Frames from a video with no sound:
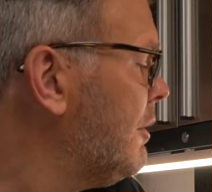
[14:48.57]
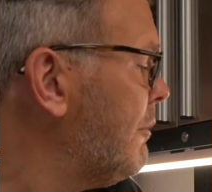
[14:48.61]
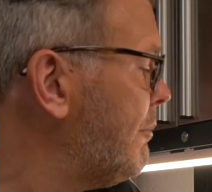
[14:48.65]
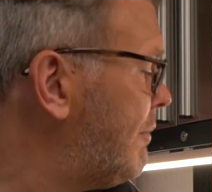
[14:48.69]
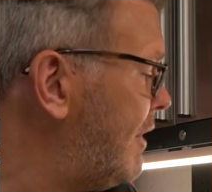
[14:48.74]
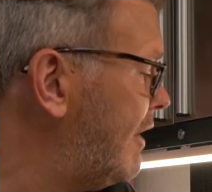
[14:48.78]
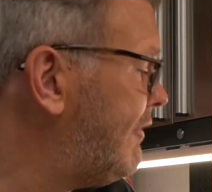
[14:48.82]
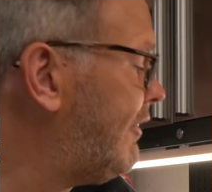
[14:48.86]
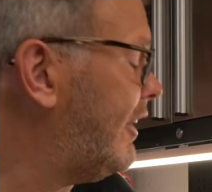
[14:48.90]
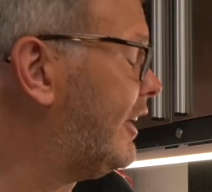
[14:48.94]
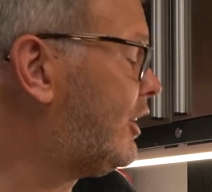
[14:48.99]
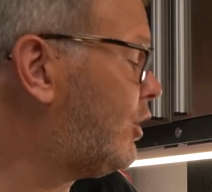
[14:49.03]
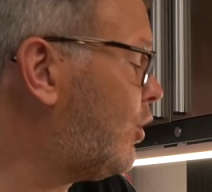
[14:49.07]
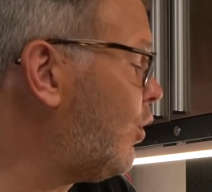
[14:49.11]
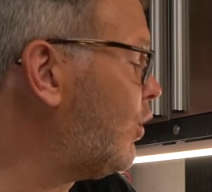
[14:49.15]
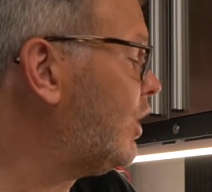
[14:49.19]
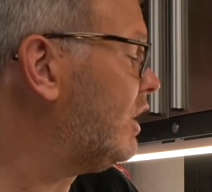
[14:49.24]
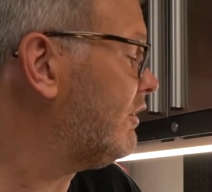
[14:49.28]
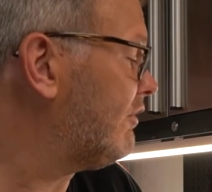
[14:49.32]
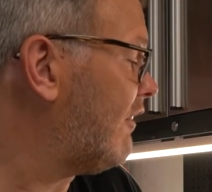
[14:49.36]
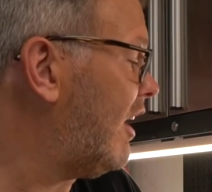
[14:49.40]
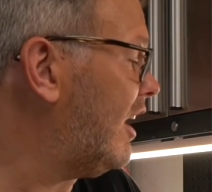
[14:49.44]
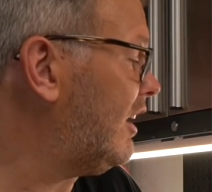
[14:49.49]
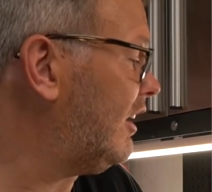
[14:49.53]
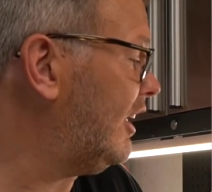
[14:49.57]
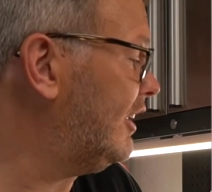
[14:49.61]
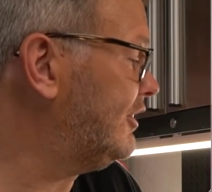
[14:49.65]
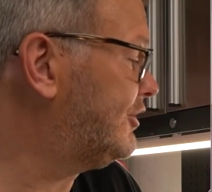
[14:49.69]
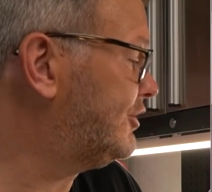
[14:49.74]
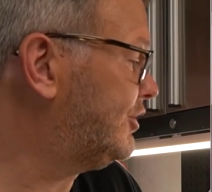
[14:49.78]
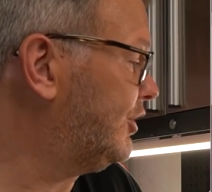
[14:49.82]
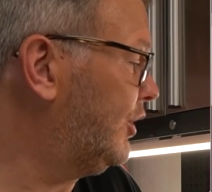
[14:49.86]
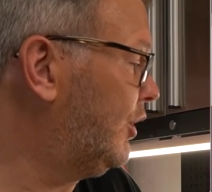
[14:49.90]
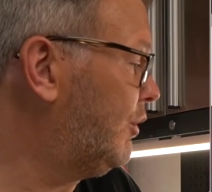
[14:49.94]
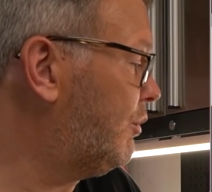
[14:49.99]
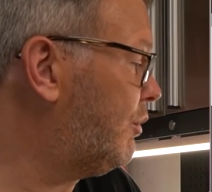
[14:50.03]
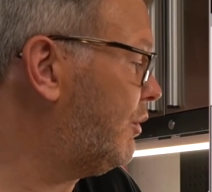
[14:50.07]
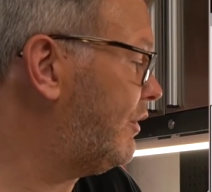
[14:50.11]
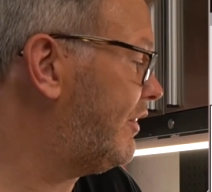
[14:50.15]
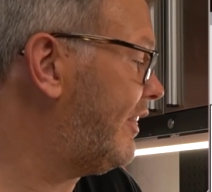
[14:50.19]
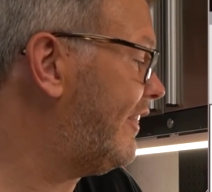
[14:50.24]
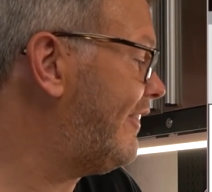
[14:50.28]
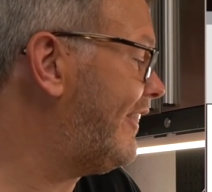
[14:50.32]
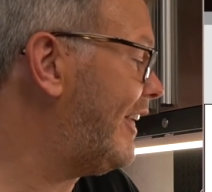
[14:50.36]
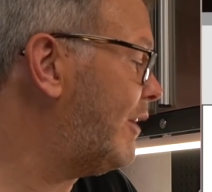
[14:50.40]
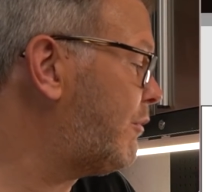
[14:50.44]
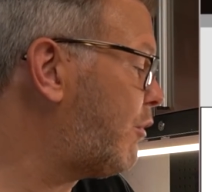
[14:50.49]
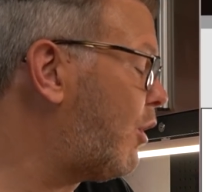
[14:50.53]
But if I call it right light 2, well
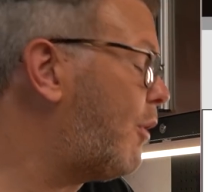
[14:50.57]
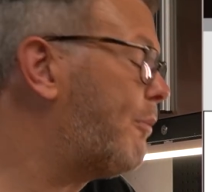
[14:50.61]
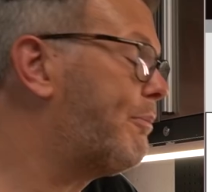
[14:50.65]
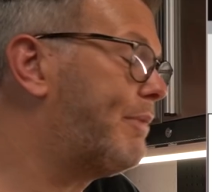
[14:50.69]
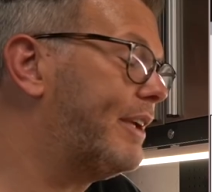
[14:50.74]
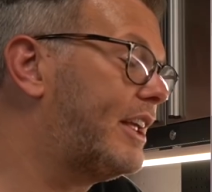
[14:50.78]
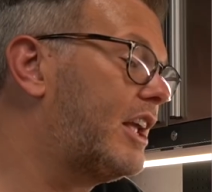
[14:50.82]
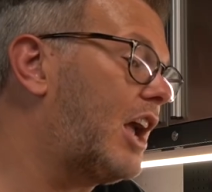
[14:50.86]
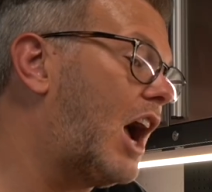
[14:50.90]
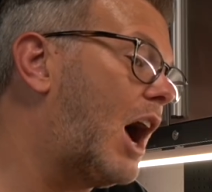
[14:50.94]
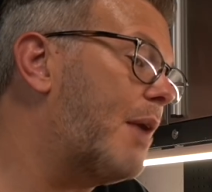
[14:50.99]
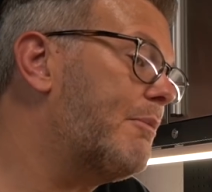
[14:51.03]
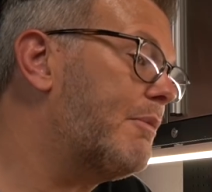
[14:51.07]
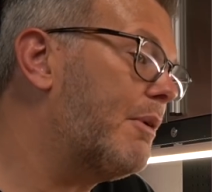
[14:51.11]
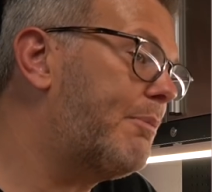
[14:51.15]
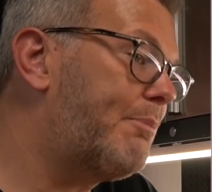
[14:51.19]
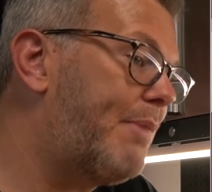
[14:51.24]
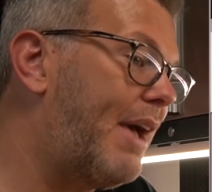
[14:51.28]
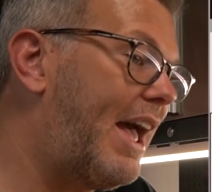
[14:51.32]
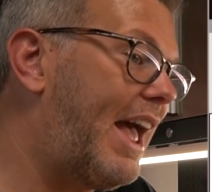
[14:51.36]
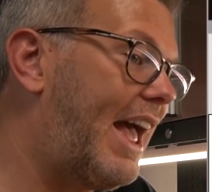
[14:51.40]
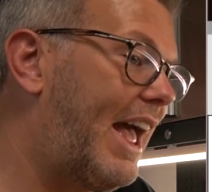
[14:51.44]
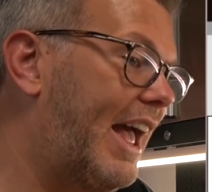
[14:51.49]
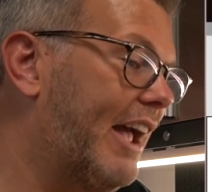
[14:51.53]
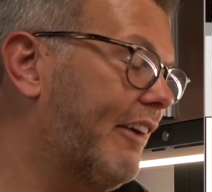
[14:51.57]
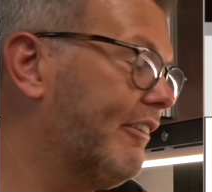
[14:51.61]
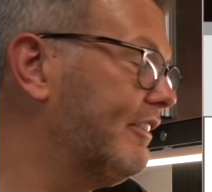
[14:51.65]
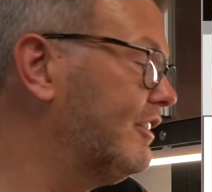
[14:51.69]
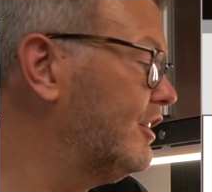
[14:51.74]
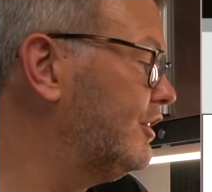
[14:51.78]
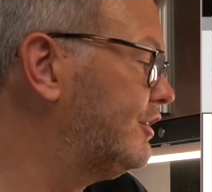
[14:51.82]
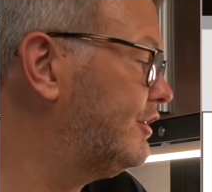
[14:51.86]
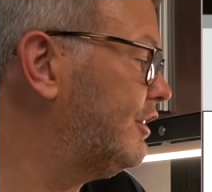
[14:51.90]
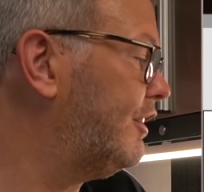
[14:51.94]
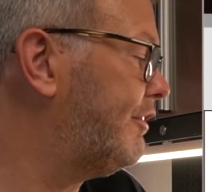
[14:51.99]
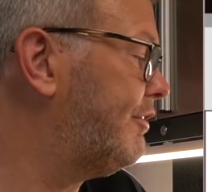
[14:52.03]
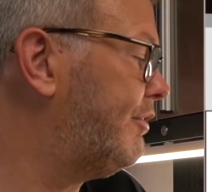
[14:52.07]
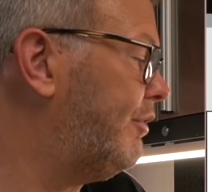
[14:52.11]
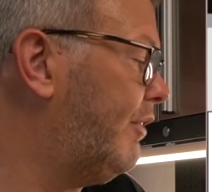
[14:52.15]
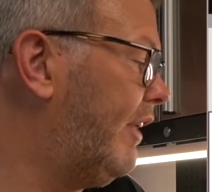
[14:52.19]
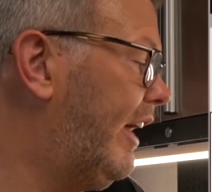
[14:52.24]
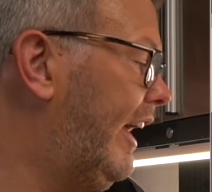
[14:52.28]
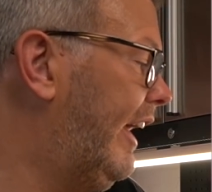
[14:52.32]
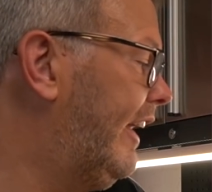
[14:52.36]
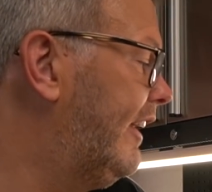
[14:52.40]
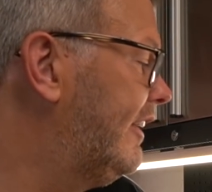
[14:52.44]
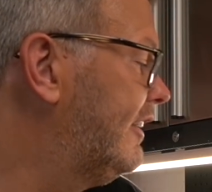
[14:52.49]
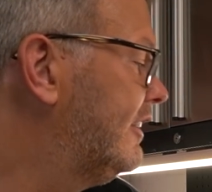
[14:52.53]
then they won't become a pair in the
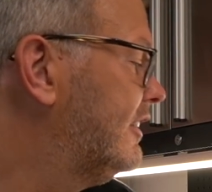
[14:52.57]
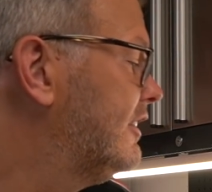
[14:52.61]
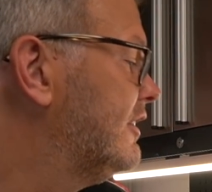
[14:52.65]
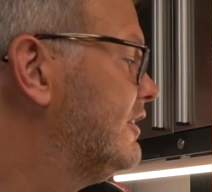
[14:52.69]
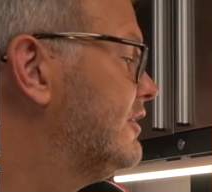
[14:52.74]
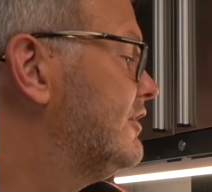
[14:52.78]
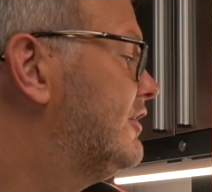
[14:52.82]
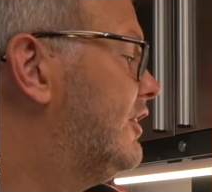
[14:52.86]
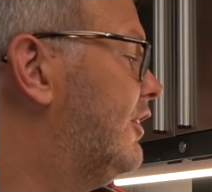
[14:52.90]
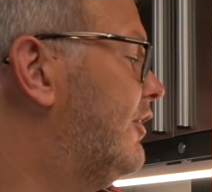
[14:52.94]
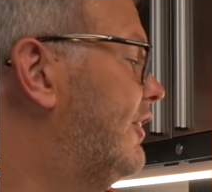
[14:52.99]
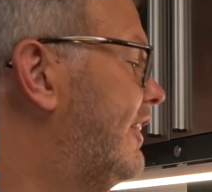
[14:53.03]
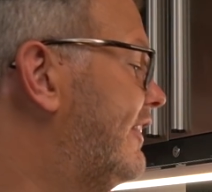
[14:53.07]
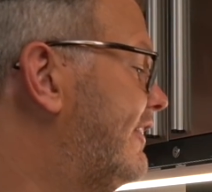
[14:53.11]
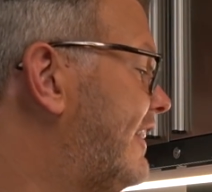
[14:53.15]
software. So